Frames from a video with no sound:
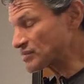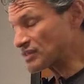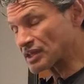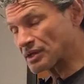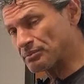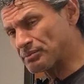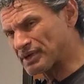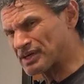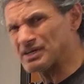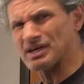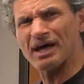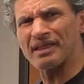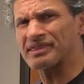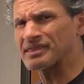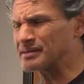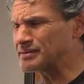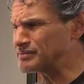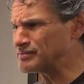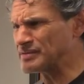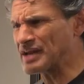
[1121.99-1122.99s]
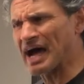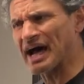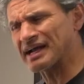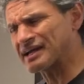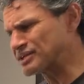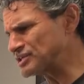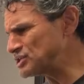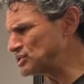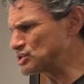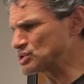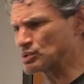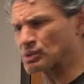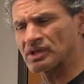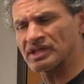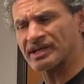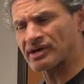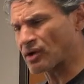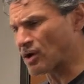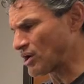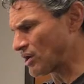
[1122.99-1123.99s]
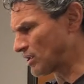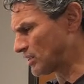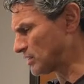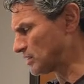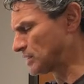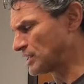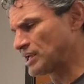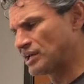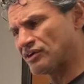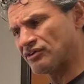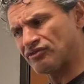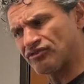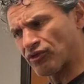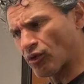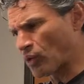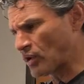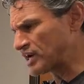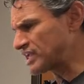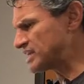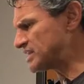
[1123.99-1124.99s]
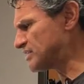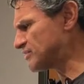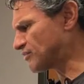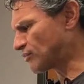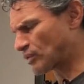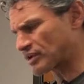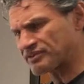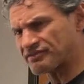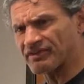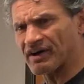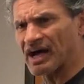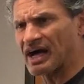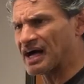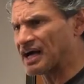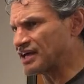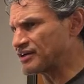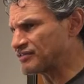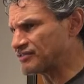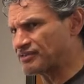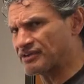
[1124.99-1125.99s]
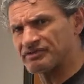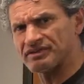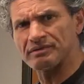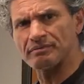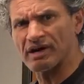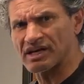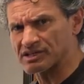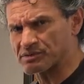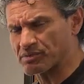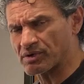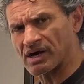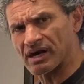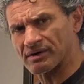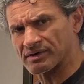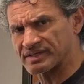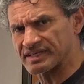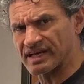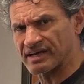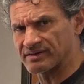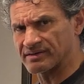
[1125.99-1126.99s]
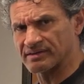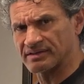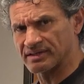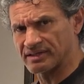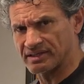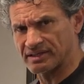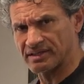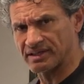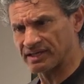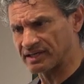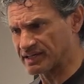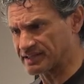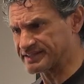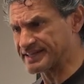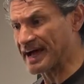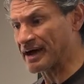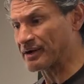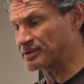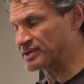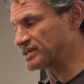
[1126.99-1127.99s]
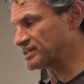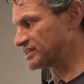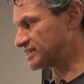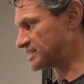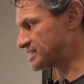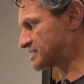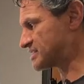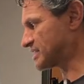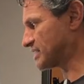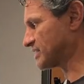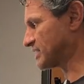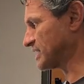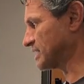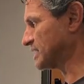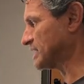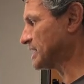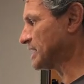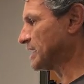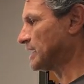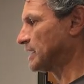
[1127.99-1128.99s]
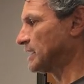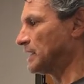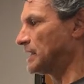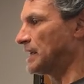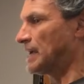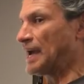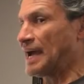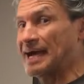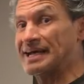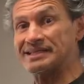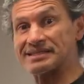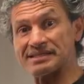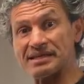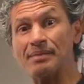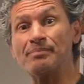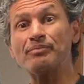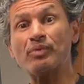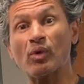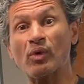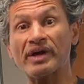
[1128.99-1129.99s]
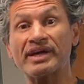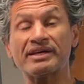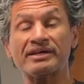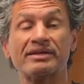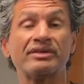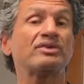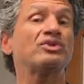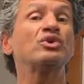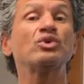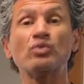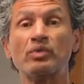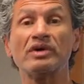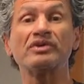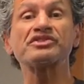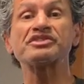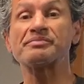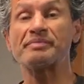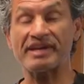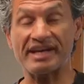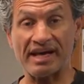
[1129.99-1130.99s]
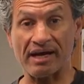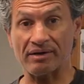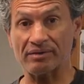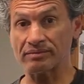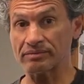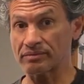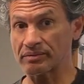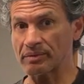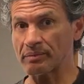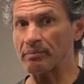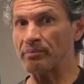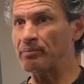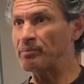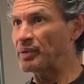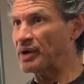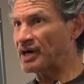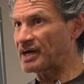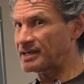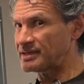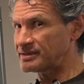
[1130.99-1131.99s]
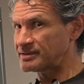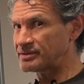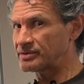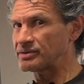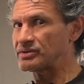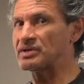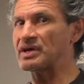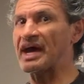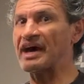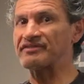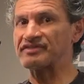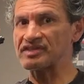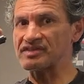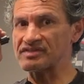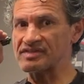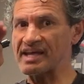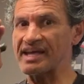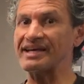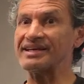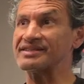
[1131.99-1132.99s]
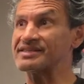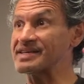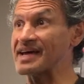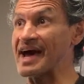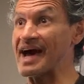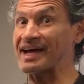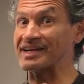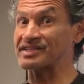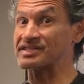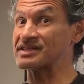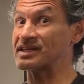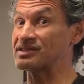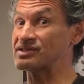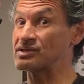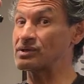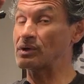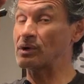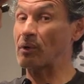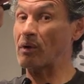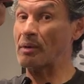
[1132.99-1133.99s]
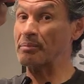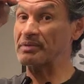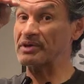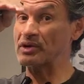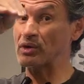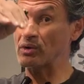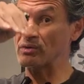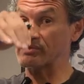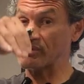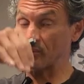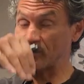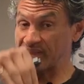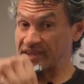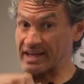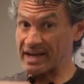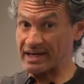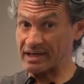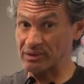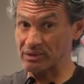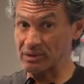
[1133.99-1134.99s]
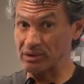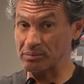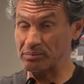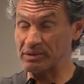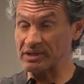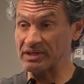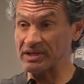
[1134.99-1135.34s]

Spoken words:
but not unusual at all. 40, 45, 50 miles per hour down in a downhill in this area. At some point, you will spin out, but you have to stay attached as you go up and over with that group.